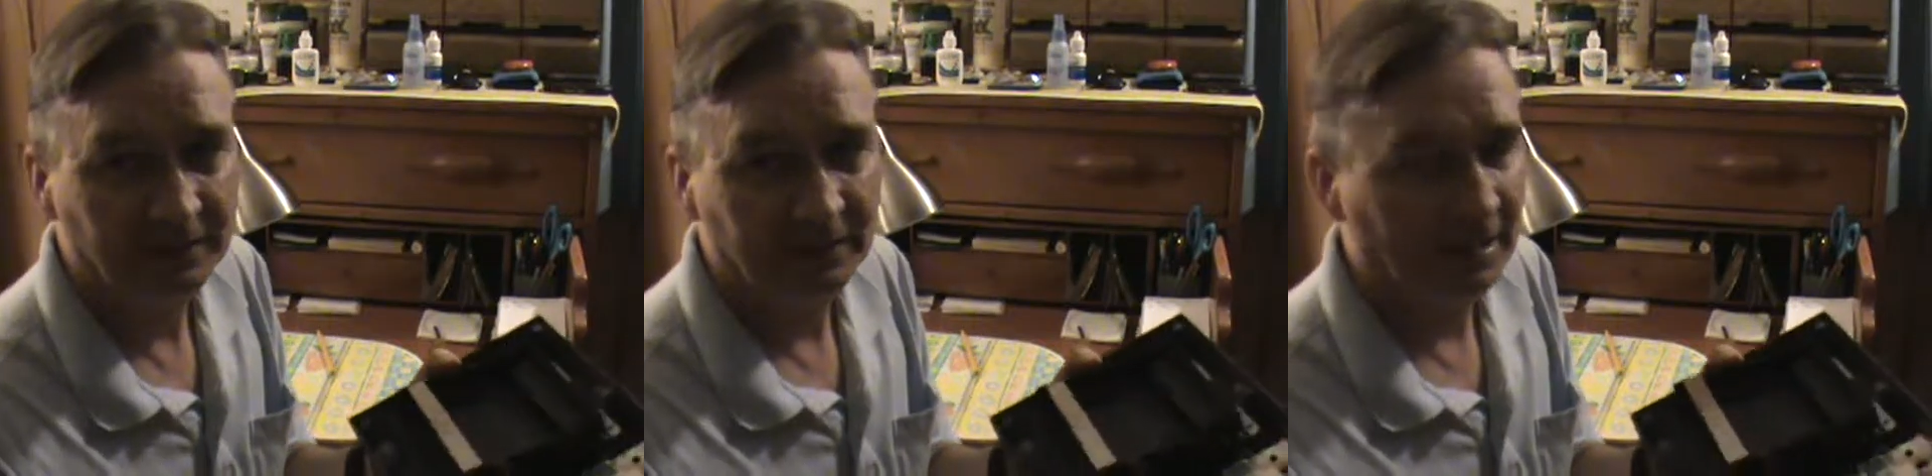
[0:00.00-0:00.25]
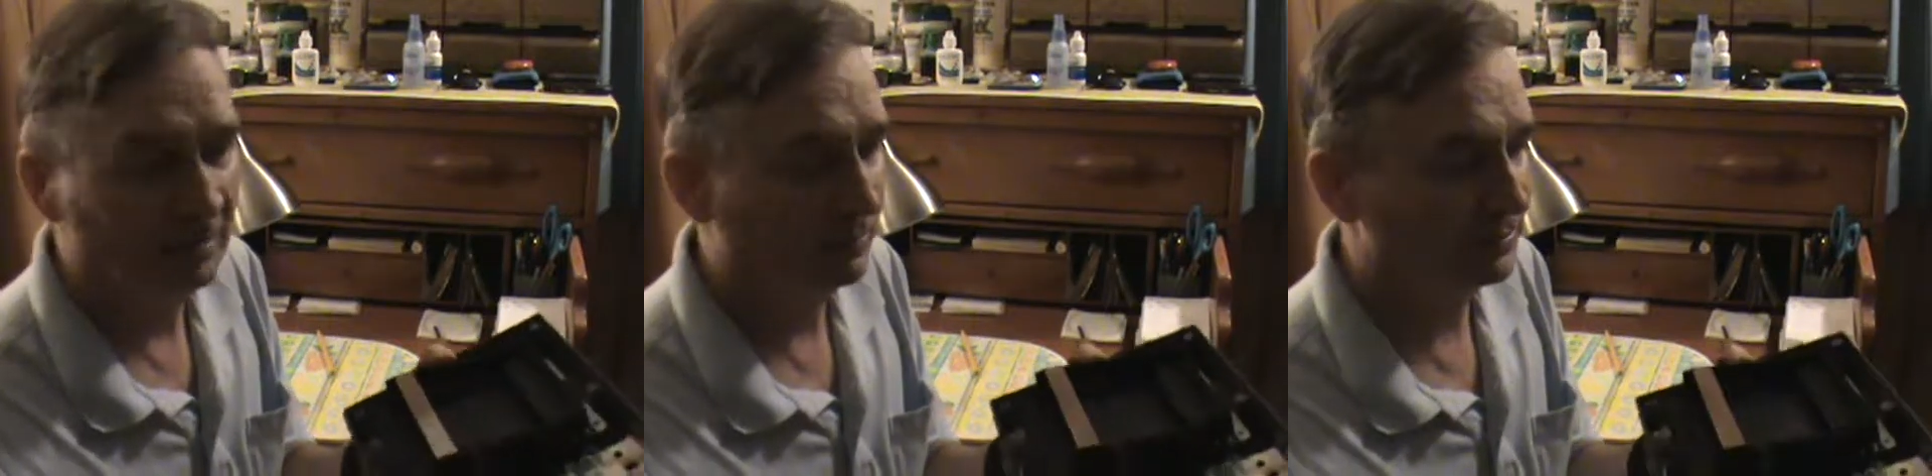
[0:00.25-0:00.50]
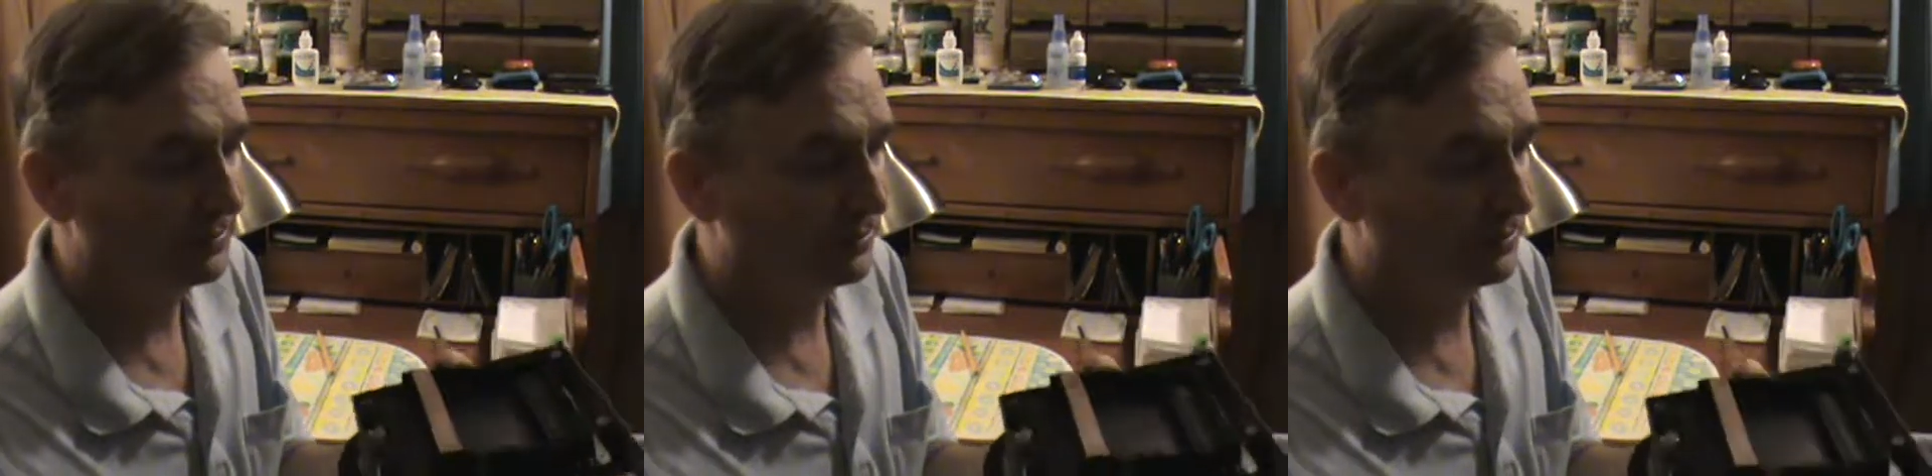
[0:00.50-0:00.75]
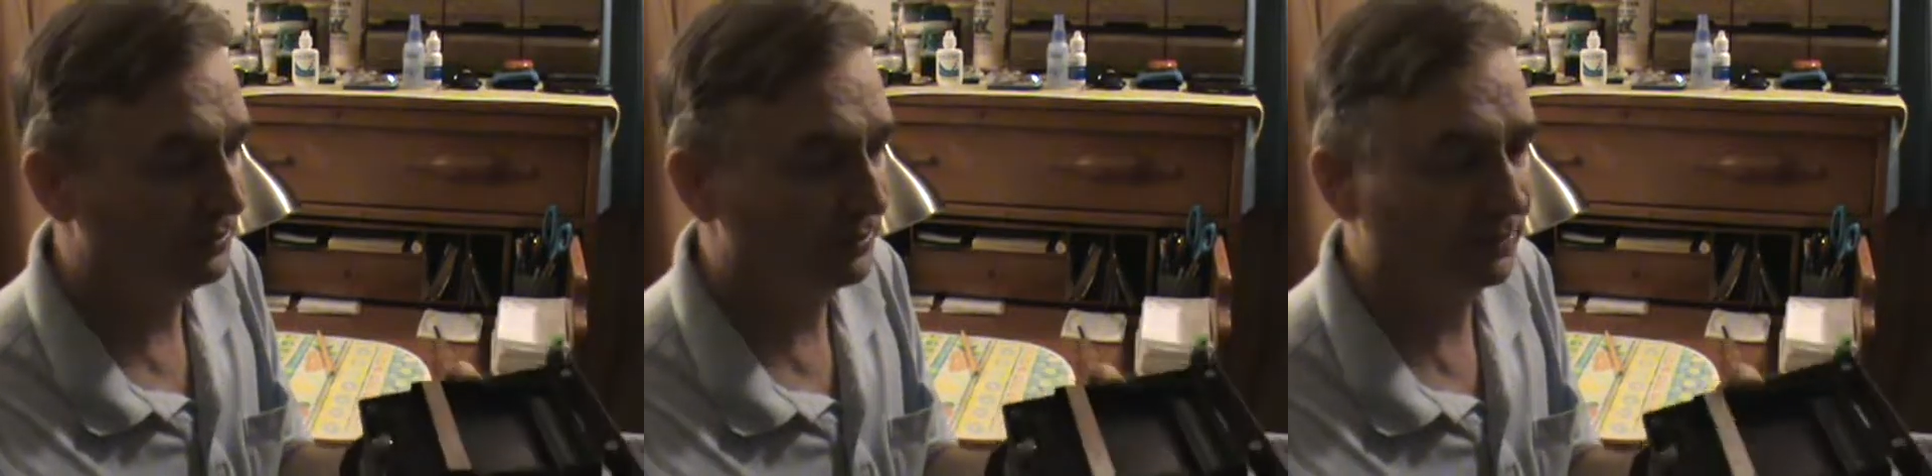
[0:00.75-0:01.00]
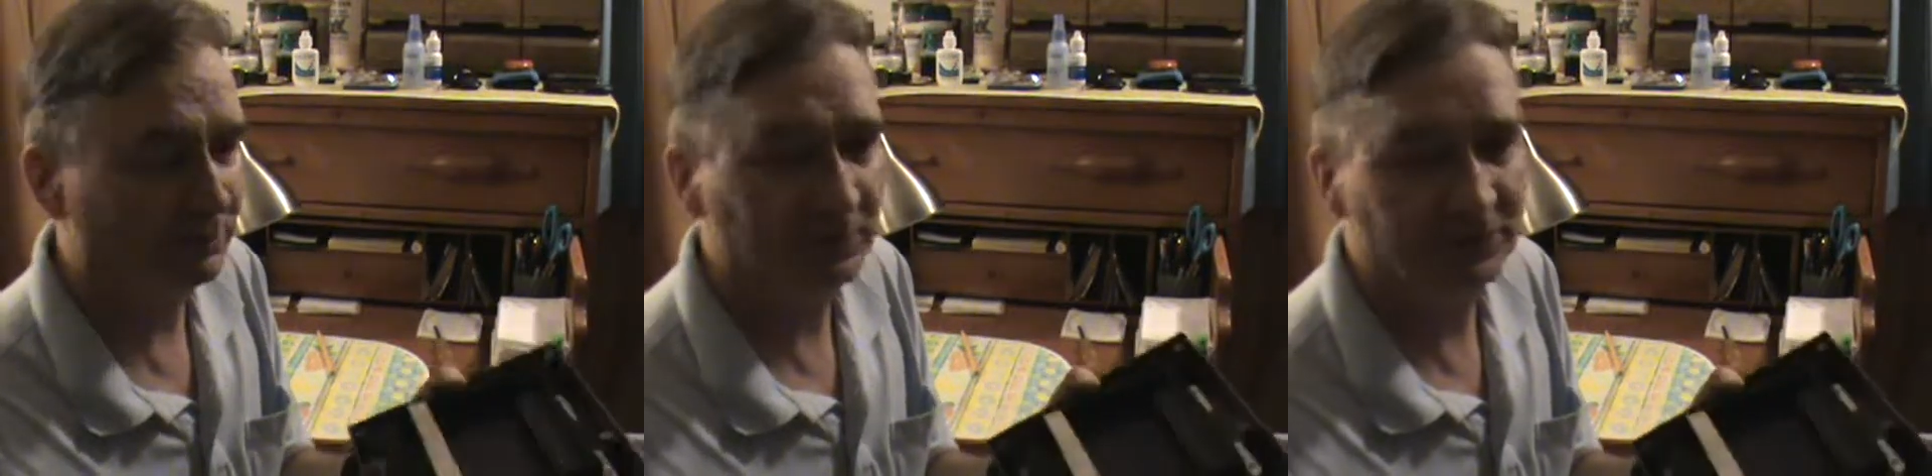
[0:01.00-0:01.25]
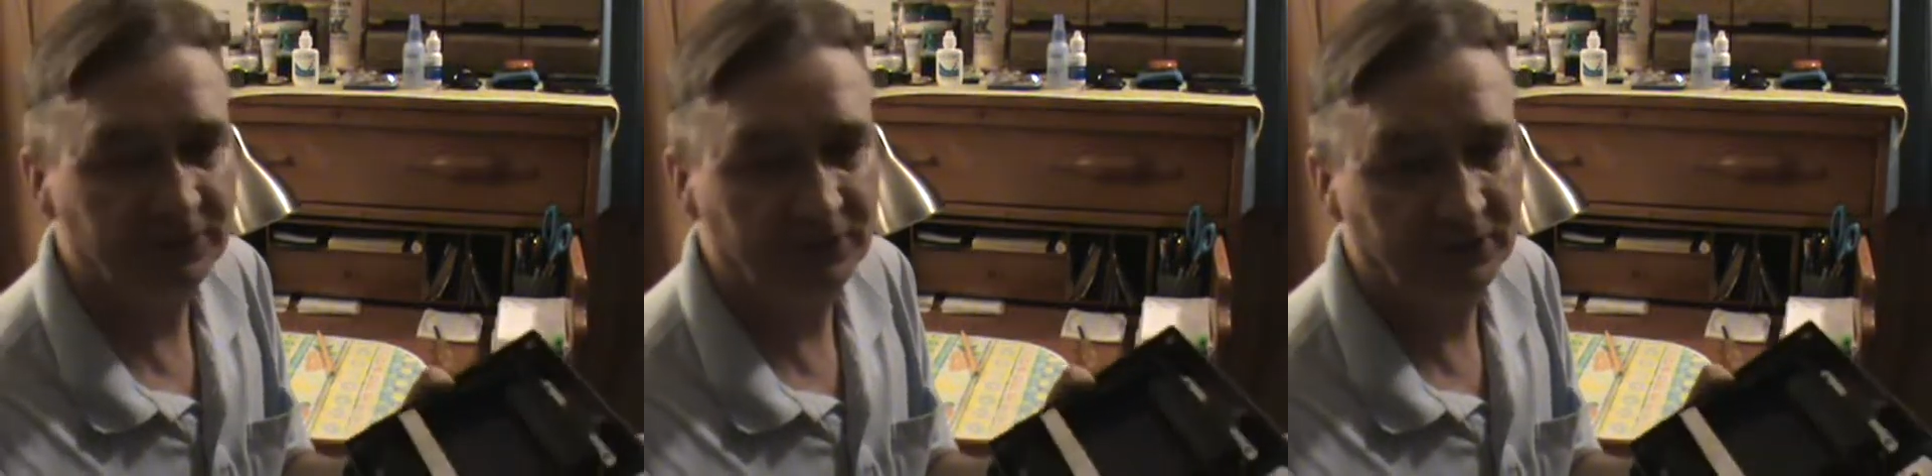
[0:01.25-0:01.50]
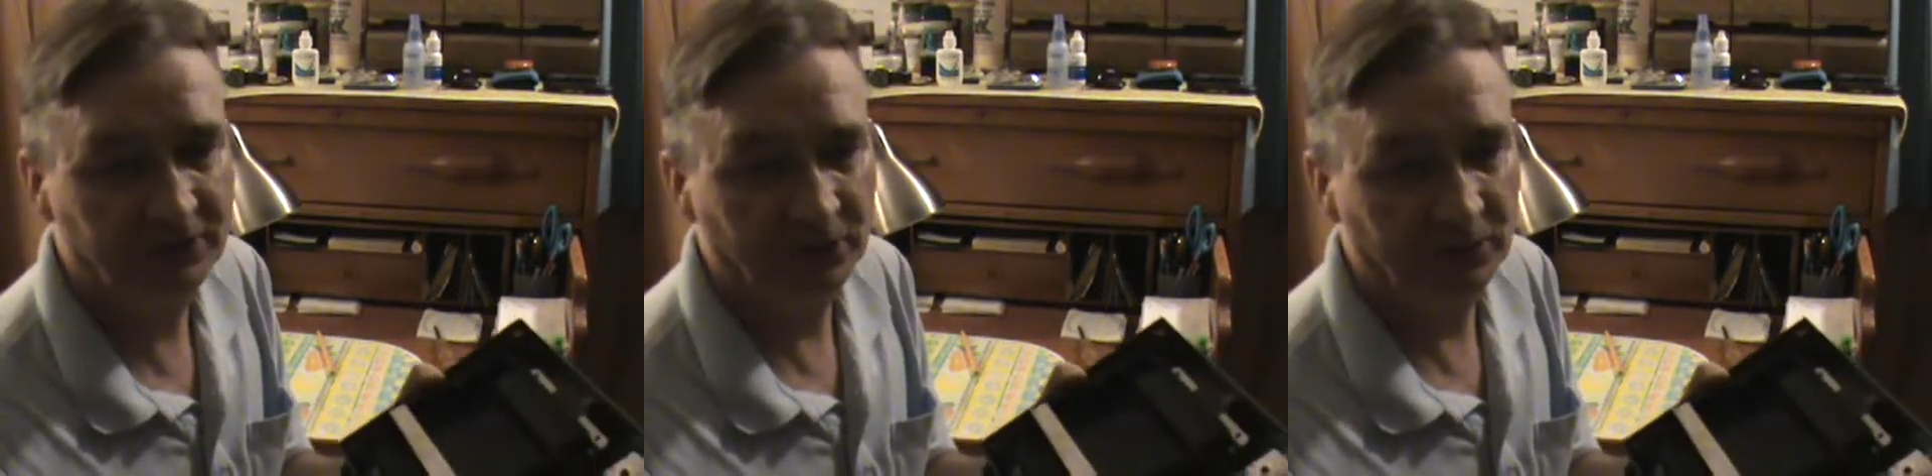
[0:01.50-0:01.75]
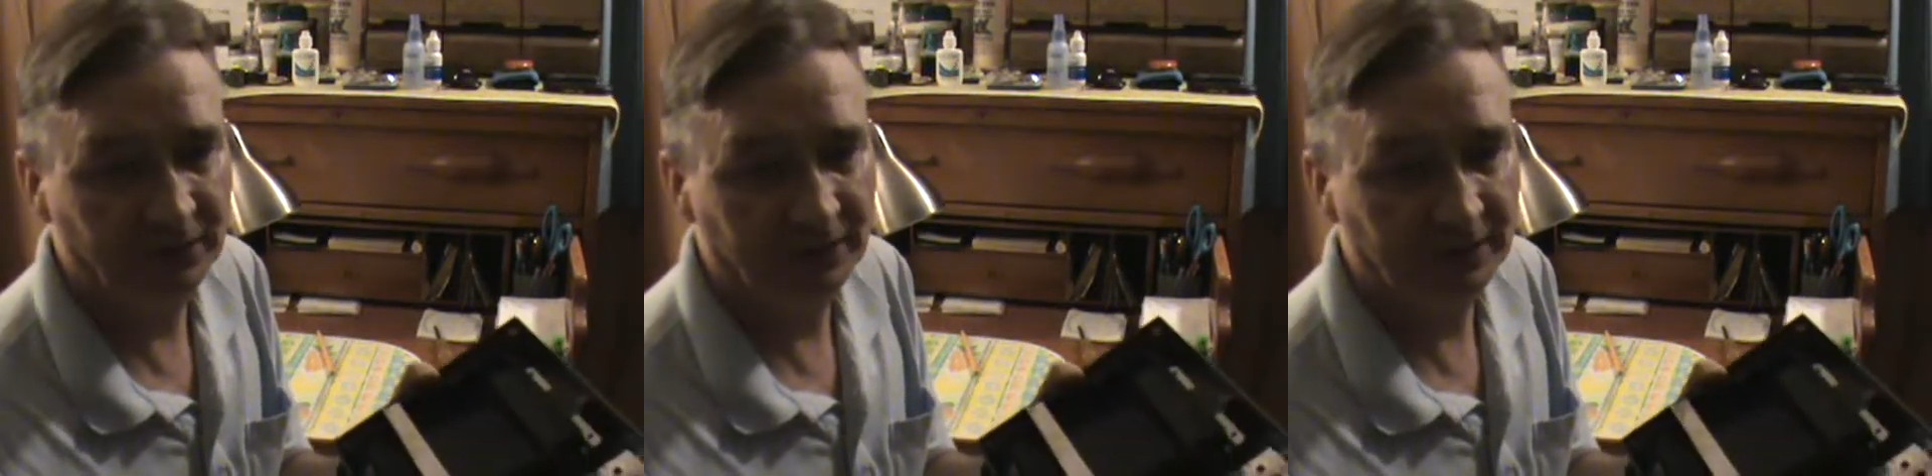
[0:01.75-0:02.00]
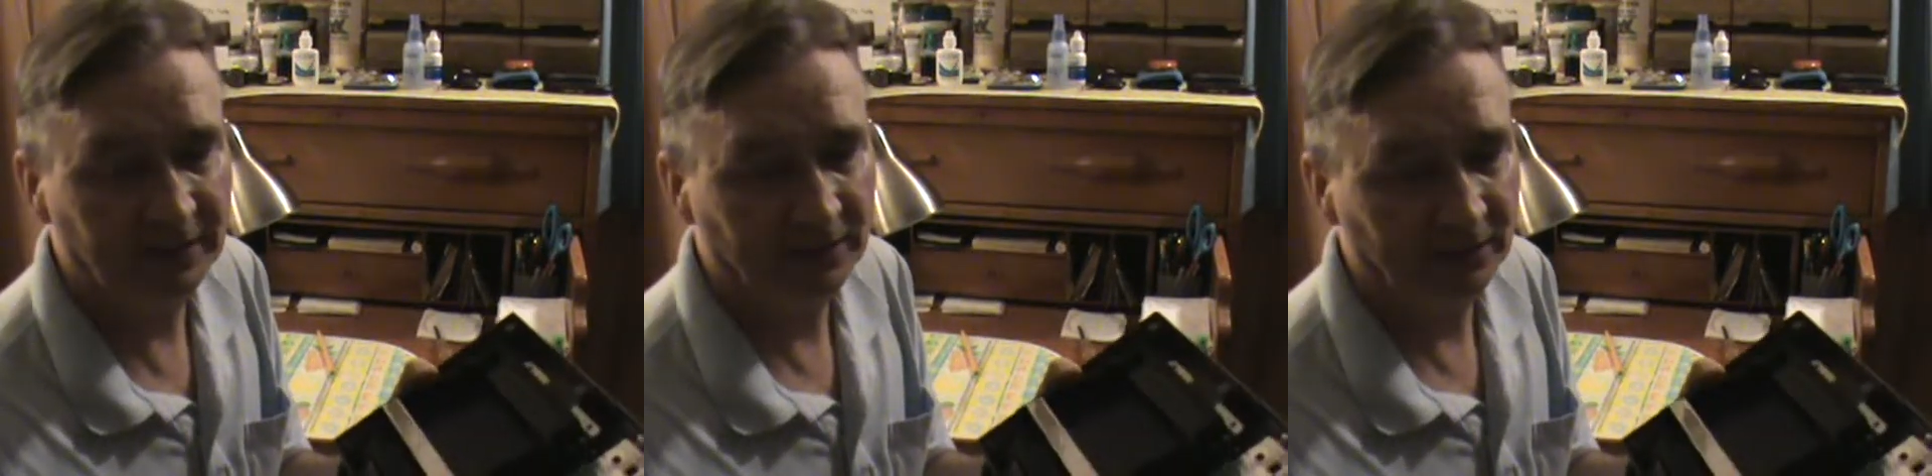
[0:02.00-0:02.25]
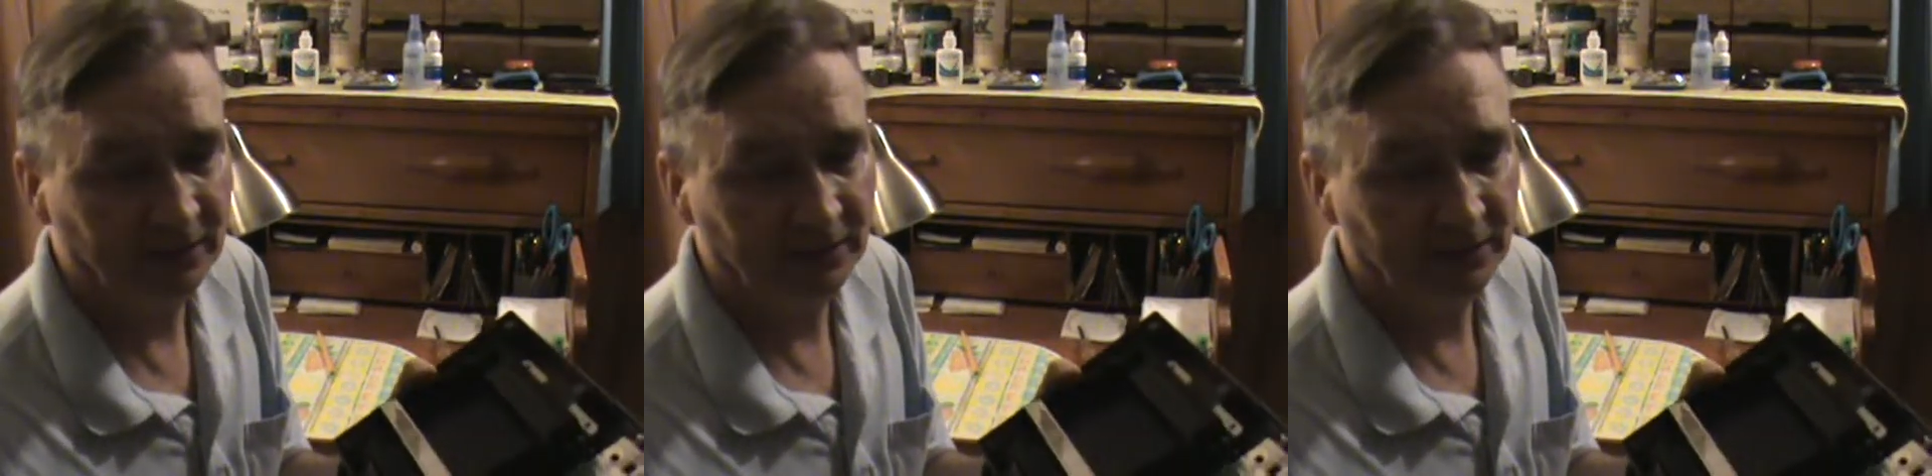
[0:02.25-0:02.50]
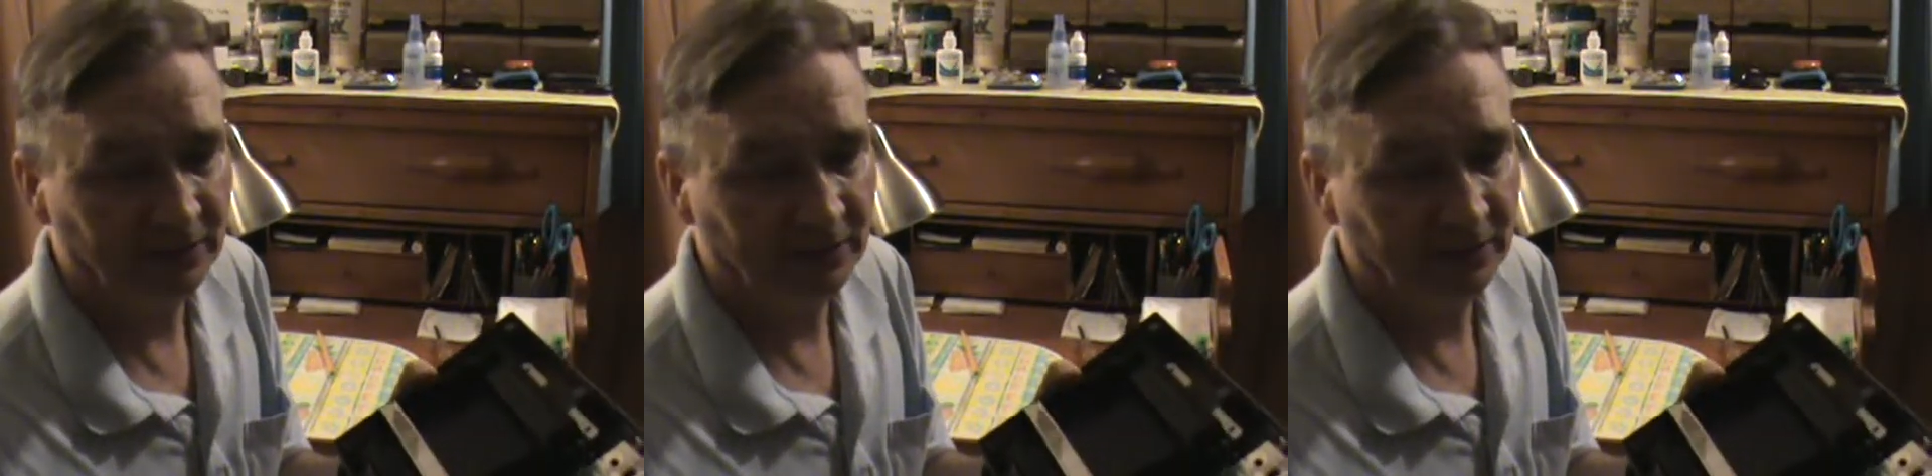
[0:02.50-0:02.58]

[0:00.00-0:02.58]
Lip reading: I wasn't so sure it didn't look